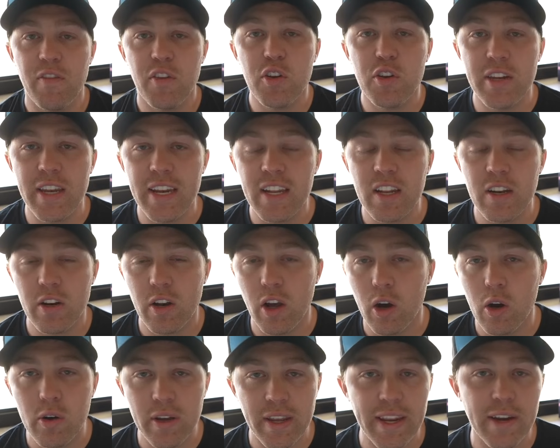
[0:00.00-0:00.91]
you didn't
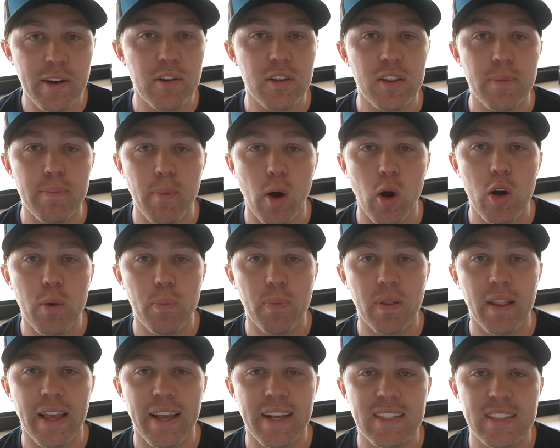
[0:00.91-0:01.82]
know, here at the
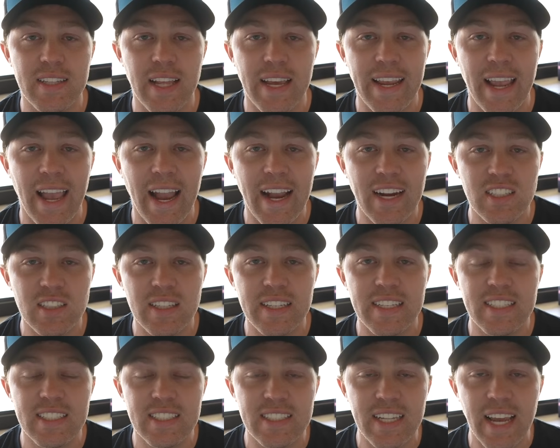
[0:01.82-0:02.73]
Motorplex, they
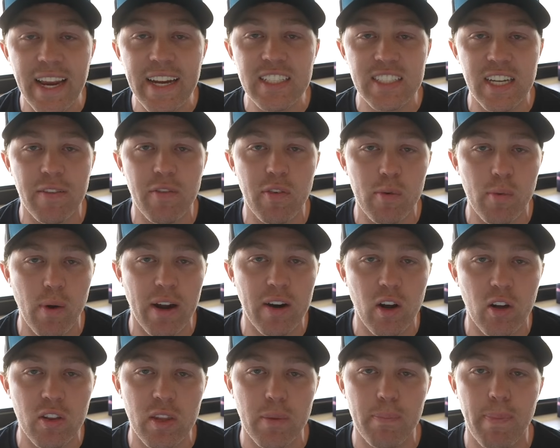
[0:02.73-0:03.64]
actually stage everyone
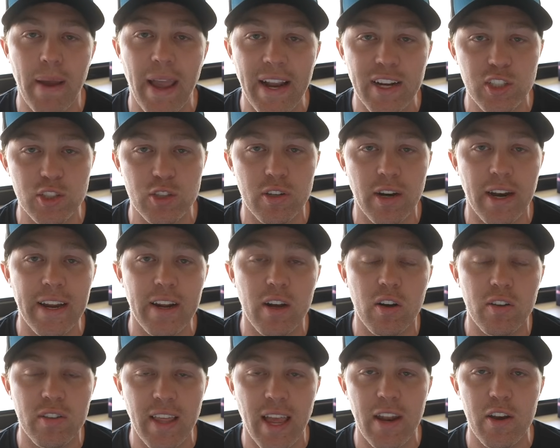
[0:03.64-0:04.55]
on the back straight
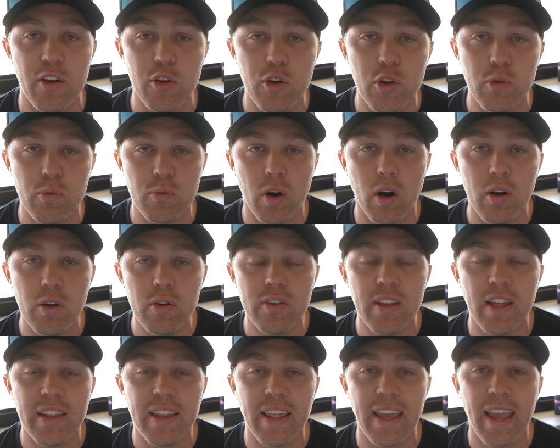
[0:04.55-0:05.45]
on that new road
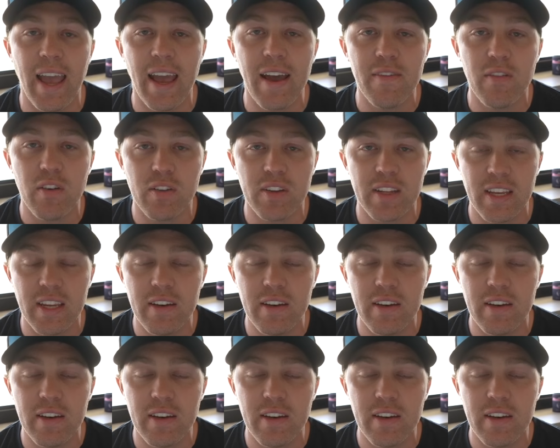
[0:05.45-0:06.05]
that they have on the